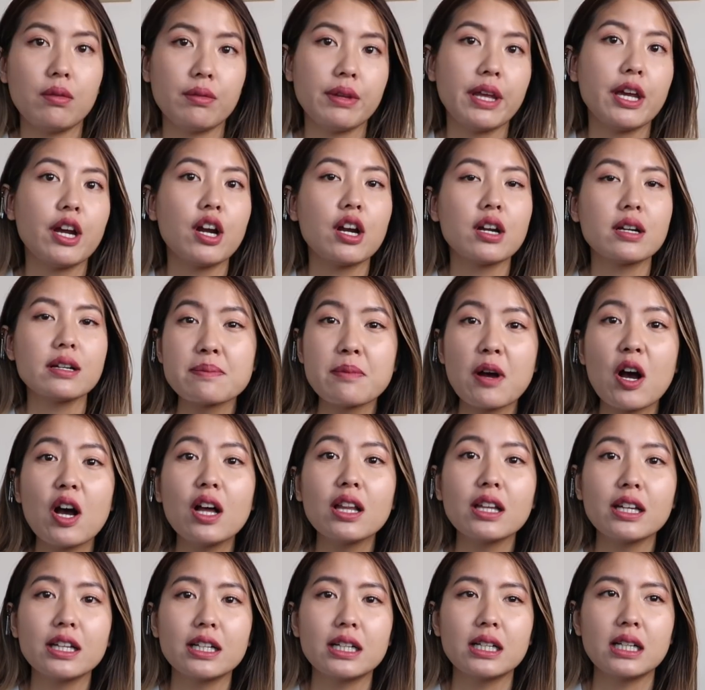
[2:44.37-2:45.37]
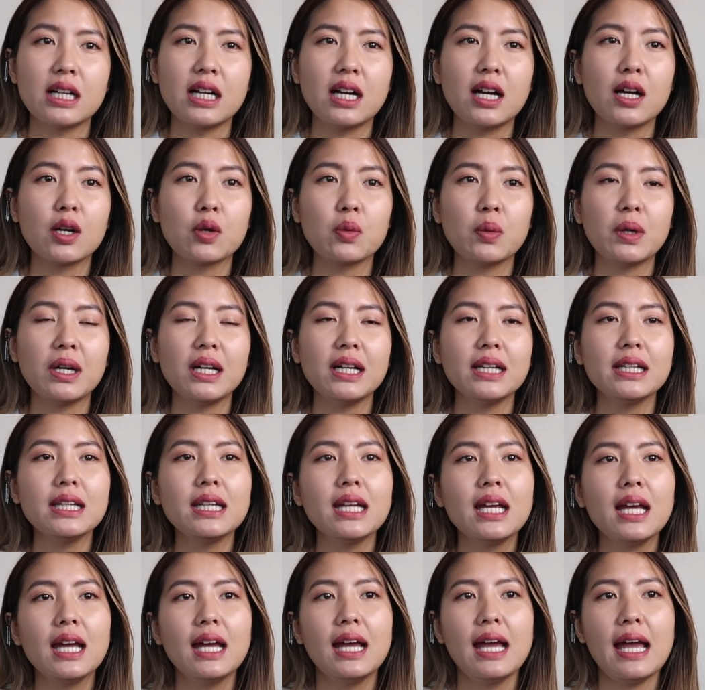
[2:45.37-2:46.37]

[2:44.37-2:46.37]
they are smaller Hagwon